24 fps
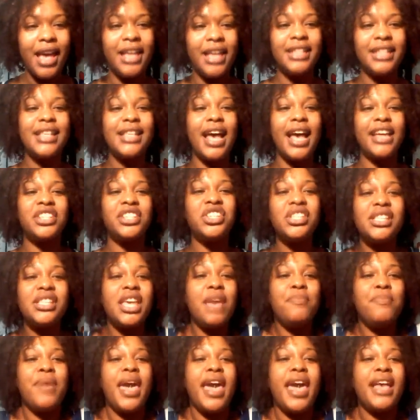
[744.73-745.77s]
It's like, just
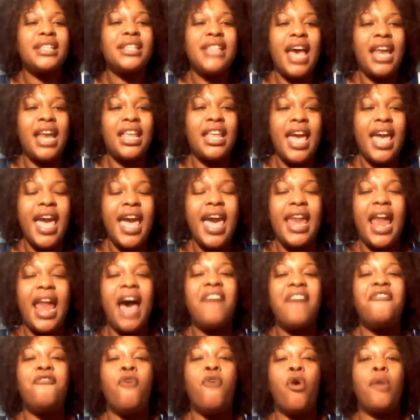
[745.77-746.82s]
keep your hands out of your head.
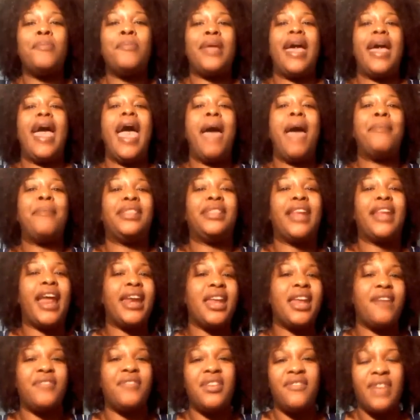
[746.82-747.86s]
I formed a habit that
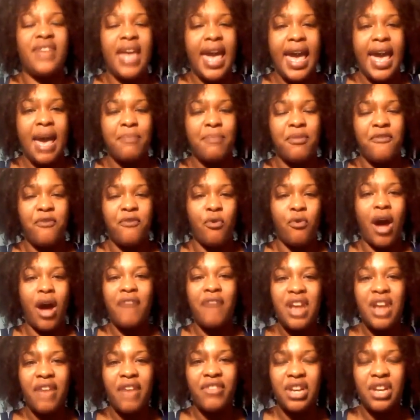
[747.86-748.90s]
I never even had before.
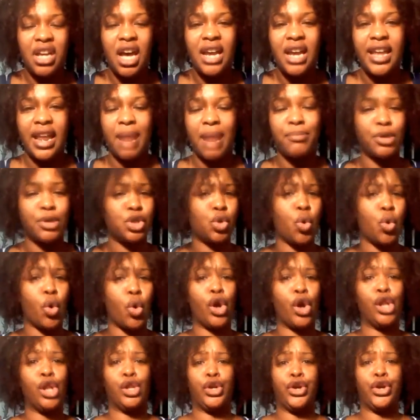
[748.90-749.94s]
I've never done that. I'm the
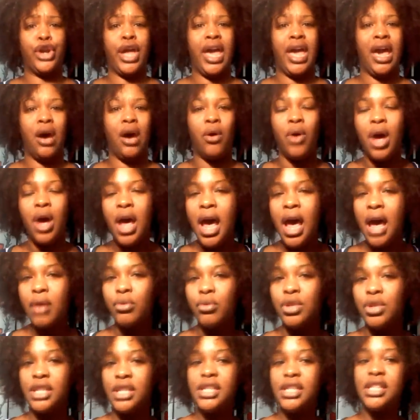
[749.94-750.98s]
twirler now.
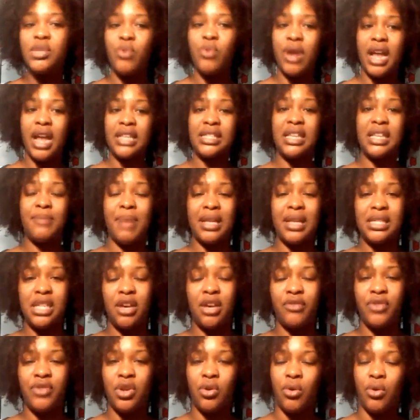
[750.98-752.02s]
This is what I see
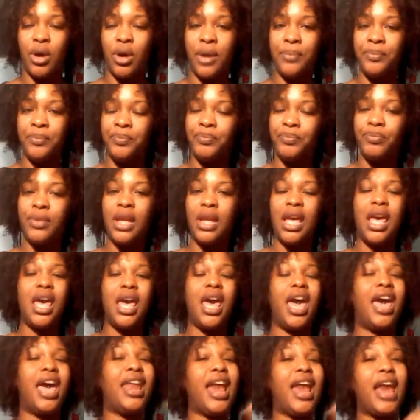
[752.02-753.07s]
myself doing.
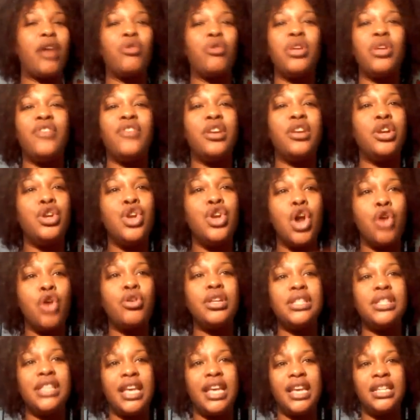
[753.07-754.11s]
And I don't even
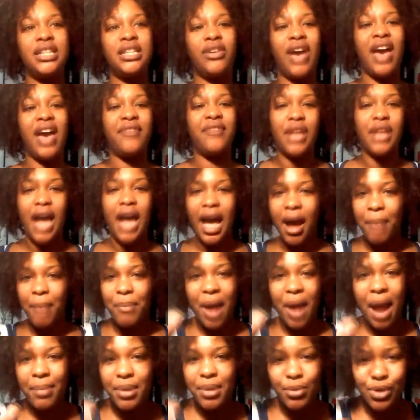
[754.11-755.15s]
notice it until I
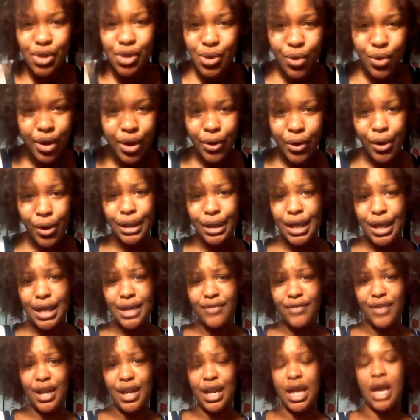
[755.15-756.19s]
probably was doing it early in
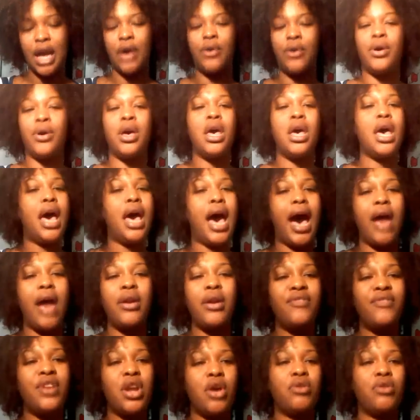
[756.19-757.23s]
the video. I
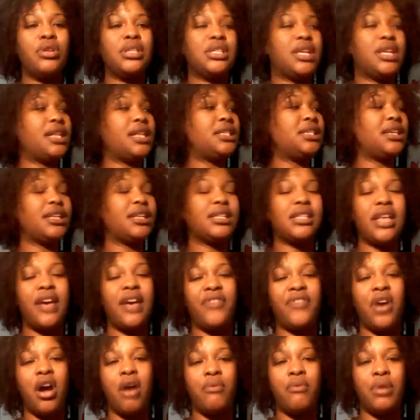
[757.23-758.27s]
don't even notice it until it's
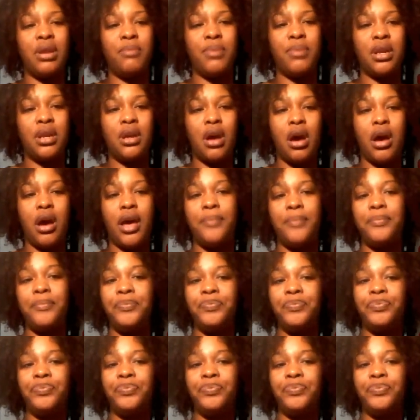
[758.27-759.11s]
after I've already been done.